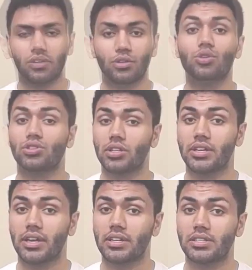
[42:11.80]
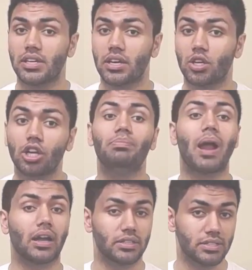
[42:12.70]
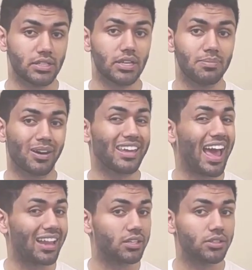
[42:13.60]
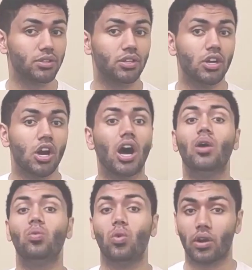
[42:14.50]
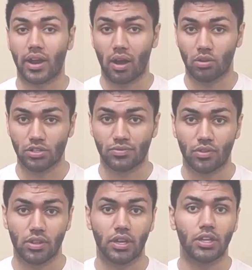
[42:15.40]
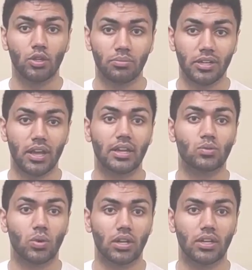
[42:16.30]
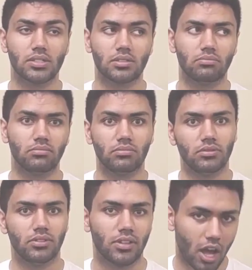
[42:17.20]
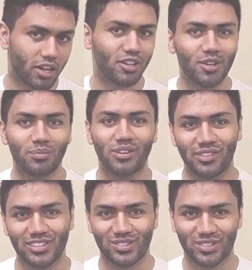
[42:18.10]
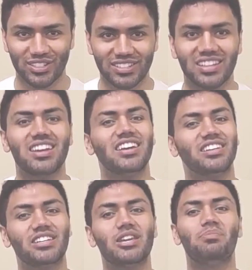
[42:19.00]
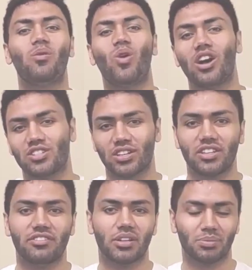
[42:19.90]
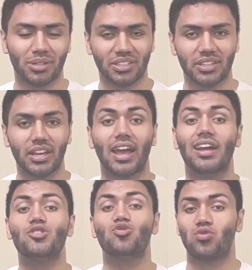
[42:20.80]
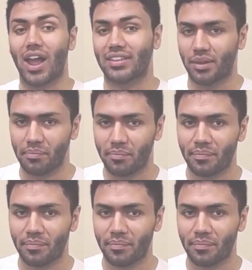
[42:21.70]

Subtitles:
Usually, it's a good practice to keep a calendar of work hours for the human as well as non-human resources to keep a watch on the availability and track them.